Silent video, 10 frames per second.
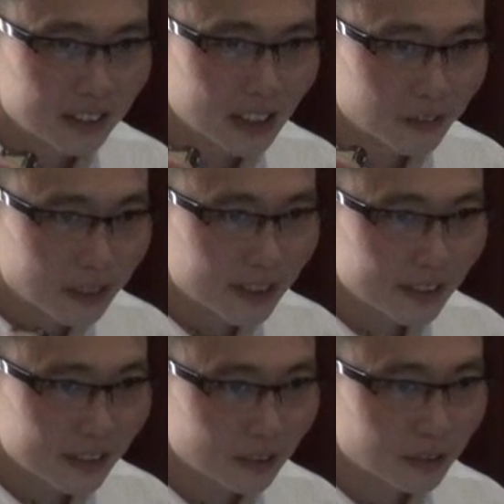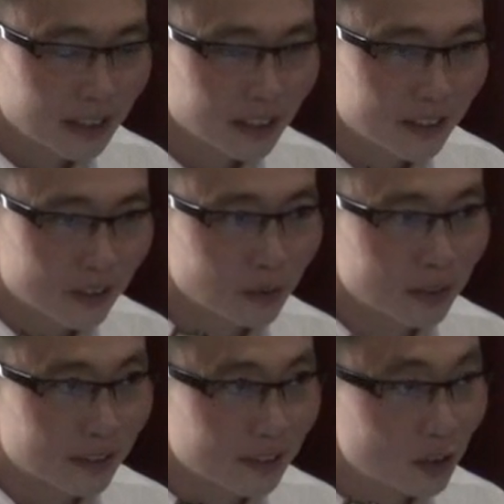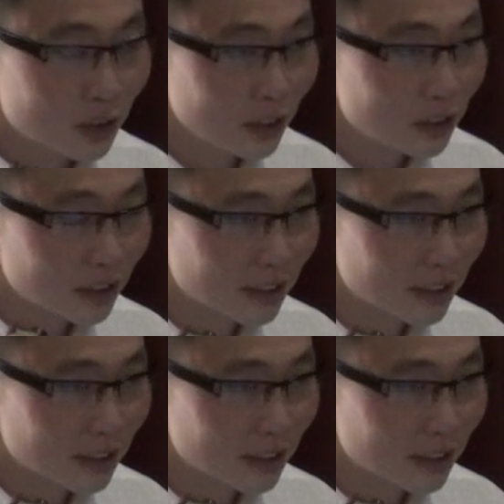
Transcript: the evidence is out there, and so it doesn't change